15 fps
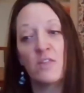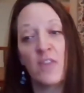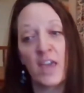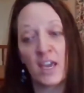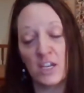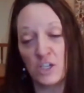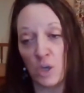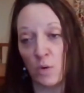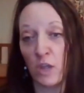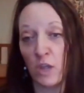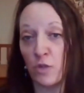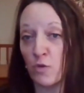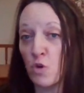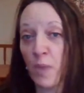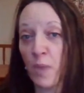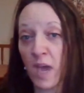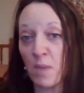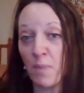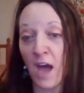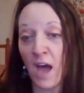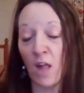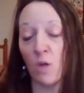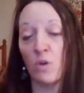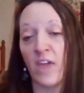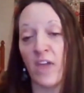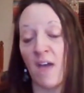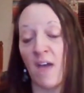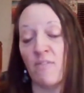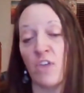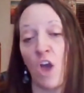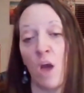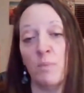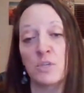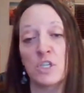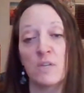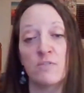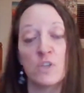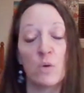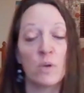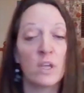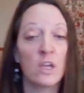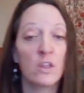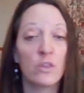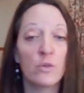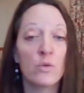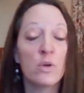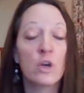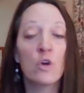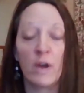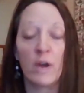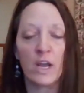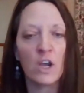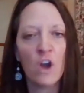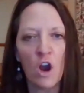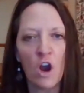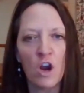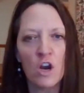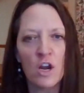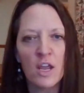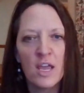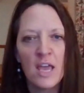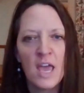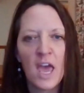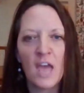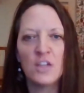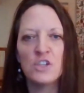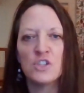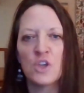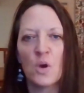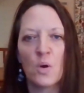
donate through PayPal, or they have the option of donating it through a credit card. And so